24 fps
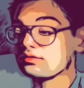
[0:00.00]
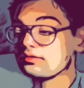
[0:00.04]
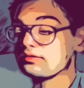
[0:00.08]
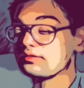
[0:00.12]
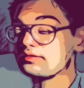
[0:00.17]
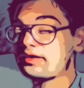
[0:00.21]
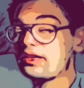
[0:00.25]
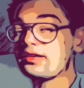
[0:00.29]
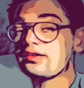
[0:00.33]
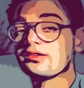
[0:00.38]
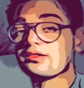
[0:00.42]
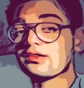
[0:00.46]

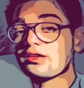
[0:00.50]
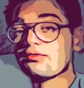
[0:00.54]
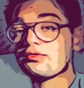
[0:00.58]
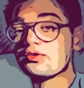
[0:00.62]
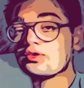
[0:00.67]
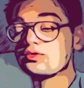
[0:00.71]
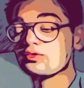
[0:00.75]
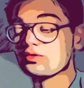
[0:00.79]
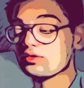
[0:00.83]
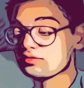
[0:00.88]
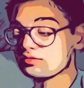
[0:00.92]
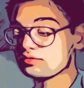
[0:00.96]
taking a
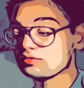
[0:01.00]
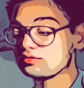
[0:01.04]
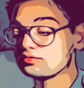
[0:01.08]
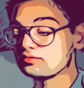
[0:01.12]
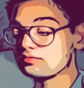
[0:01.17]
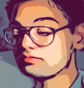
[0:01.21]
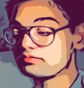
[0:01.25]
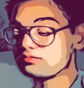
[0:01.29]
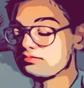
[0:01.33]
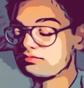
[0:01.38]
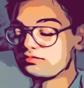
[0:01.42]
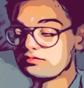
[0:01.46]
video
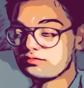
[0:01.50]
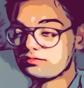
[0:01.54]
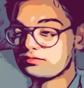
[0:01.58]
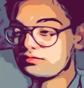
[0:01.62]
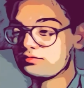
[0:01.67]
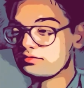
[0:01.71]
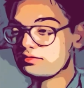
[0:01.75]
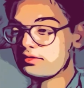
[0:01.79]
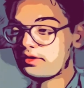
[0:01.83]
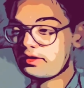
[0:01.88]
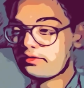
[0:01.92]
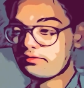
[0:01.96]

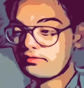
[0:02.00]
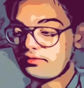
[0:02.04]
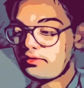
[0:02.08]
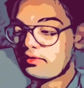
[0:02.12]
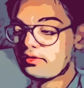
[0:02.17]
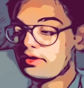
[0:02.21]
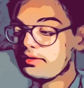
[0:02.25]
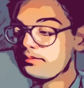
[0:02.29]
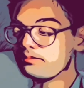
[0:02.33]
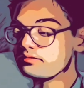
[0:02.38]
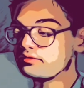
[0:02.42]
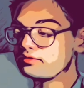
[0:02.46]
for
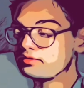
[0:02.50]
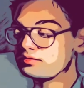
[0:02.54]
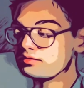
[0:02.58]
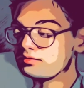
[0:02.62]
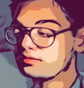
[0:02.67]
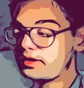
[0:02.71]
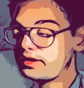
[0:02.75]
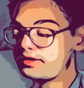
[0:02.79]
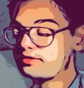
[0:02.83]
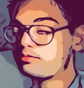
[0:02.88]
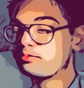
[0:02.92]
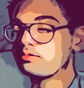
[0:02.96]
him to
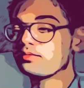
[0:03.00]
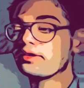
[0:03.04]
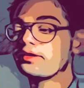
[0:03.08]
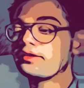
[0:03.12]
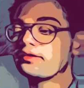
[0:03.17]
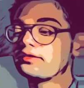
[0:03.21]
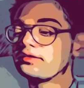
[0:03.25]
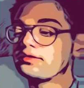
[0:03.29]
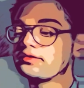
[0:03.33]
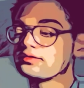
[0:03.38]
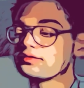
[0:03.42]
explain